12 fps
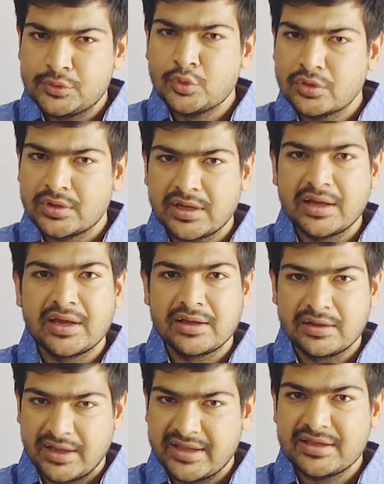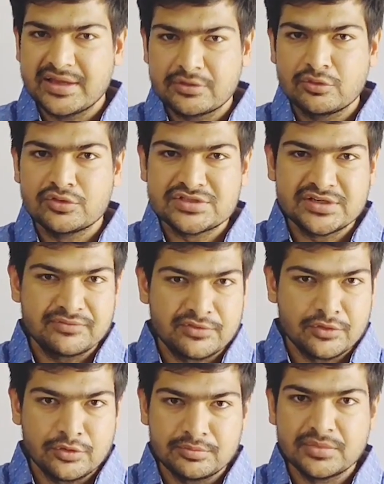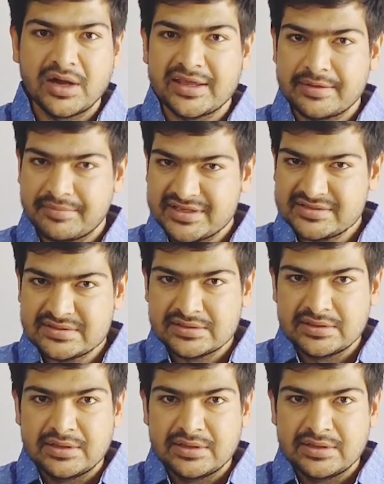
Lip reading: took a year coaching from IMS,